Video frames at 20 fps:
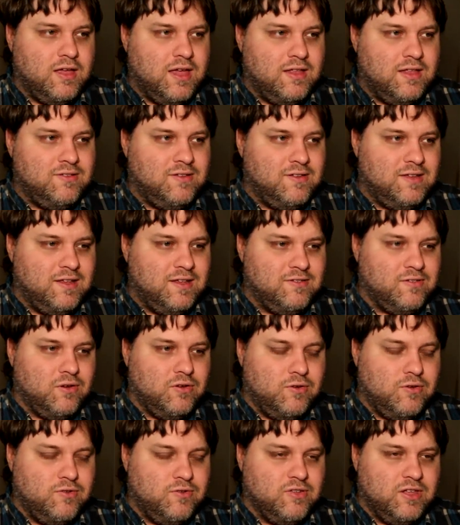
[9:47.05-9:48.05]
entities are
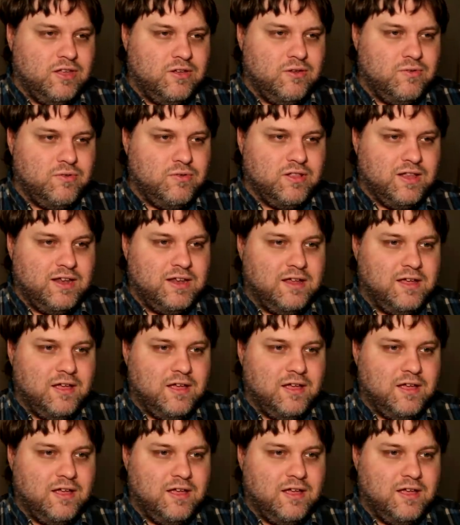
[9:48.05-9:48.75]
usually Euclid.